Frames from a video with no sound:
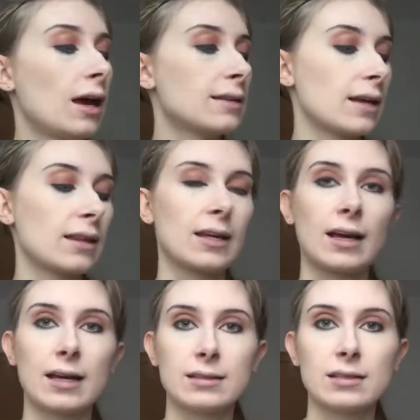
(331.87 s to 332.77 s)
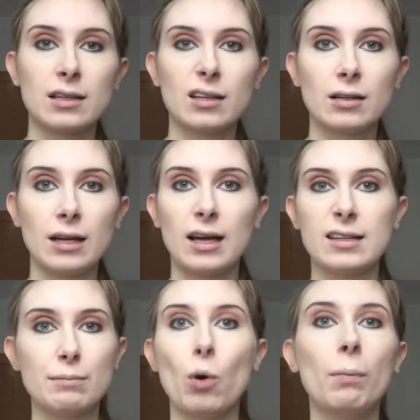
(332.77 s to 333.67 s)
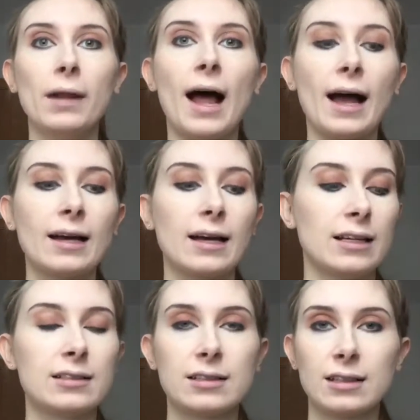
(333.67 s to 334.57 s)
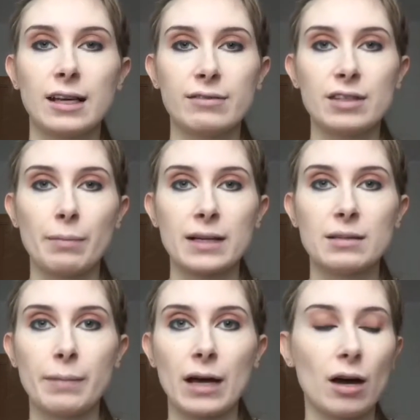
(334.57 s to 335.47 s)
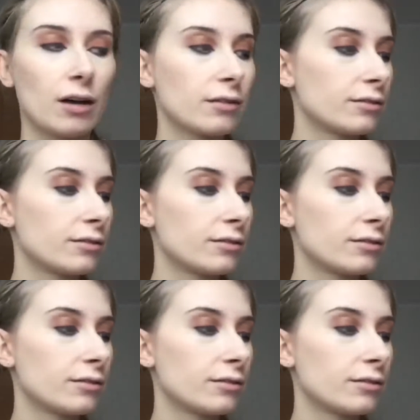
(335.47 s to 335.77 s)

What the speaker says: as I think it is more black, it gives a better payoff.